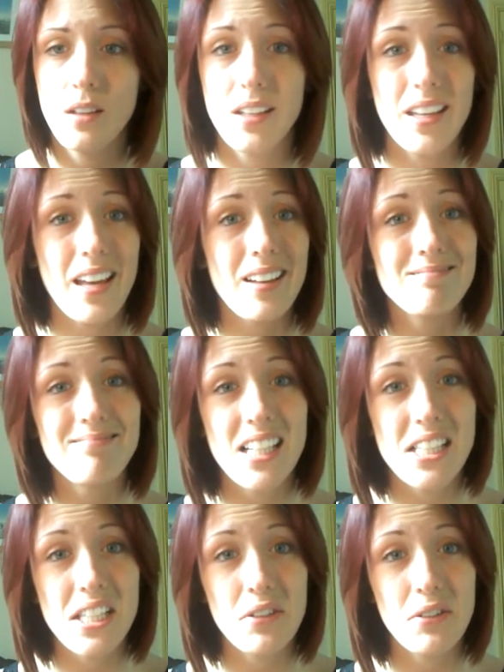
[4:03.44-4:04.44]
Yeah,
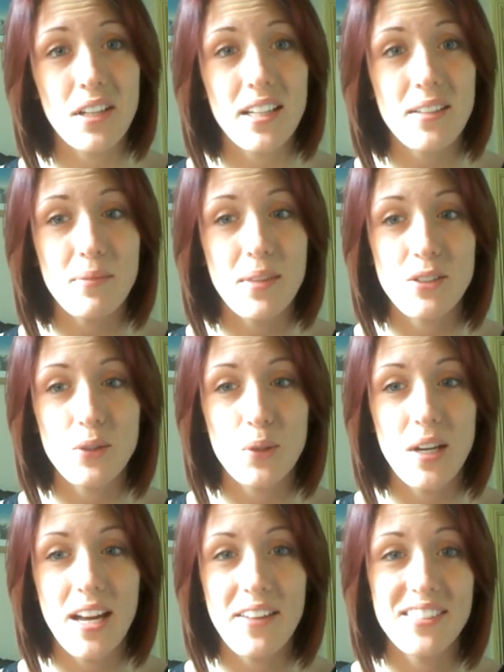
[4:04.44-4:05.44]
that's it really. That's
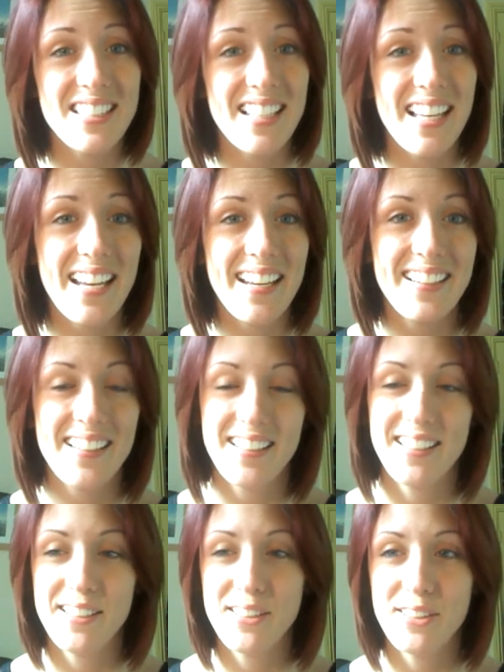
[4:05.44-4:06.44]
all I have to say.
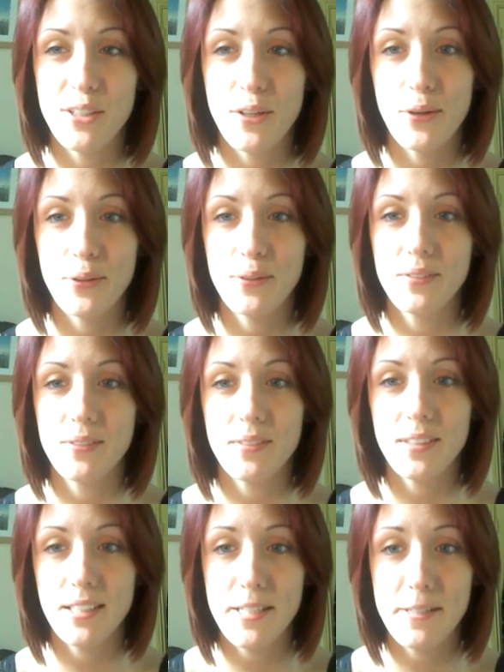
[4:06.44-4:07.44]
So
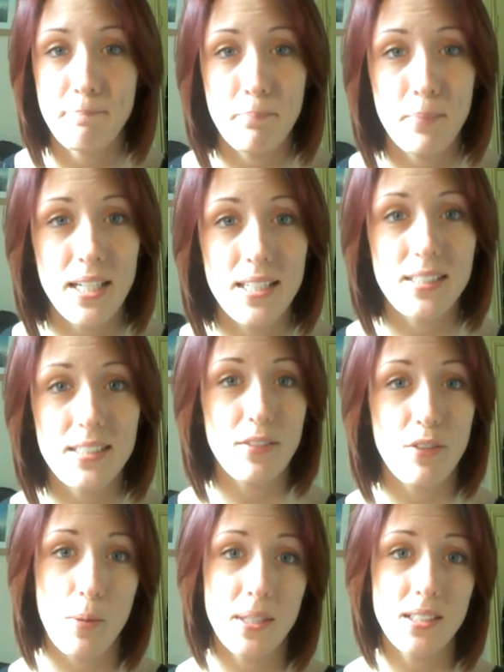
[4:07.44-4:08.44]
please
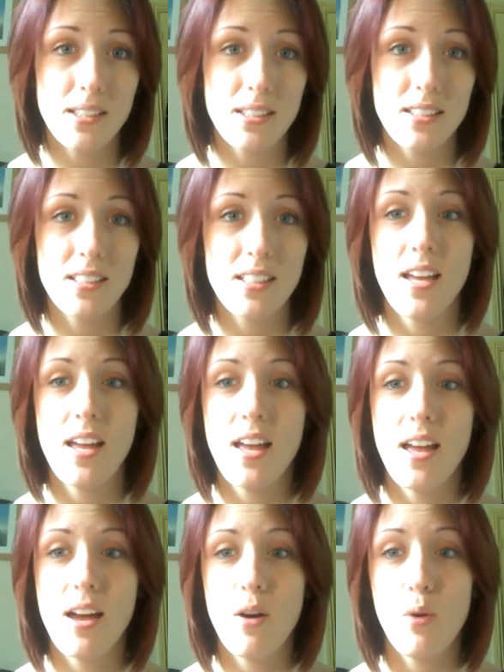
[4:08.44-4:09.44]
leave comments
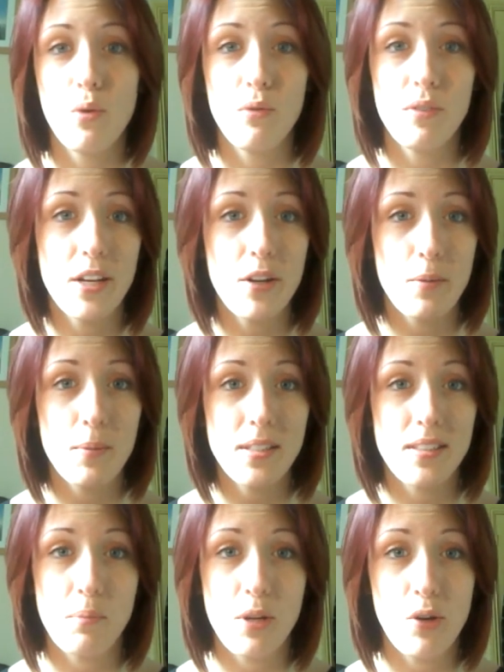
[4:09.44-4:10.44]
or video
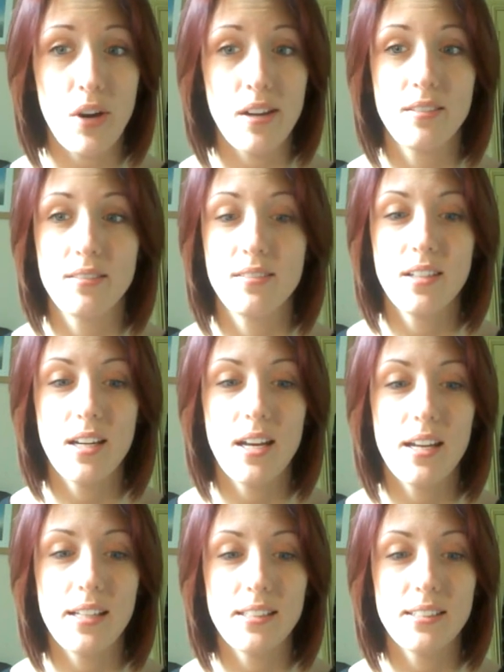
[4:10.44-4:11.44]
comments, that'd be great,
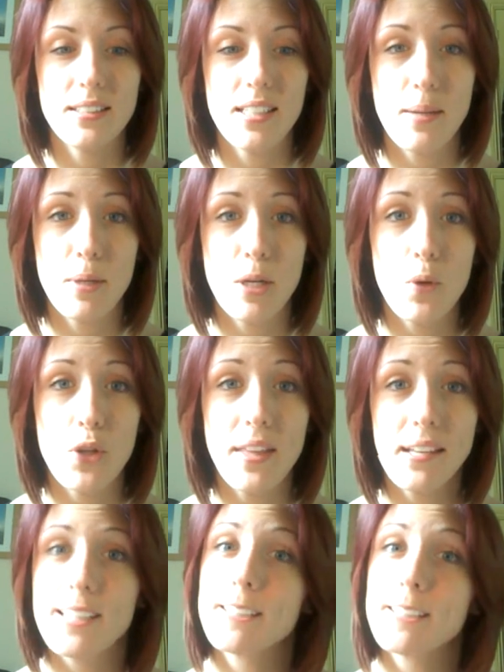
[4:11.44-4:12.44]
and let me know what you
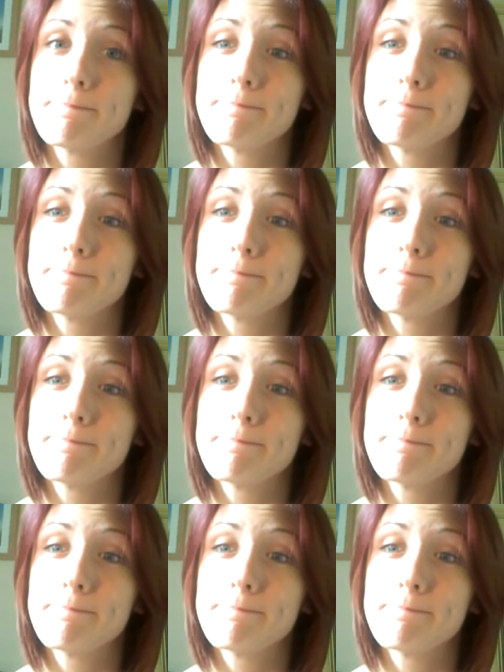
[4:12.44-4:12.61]
think.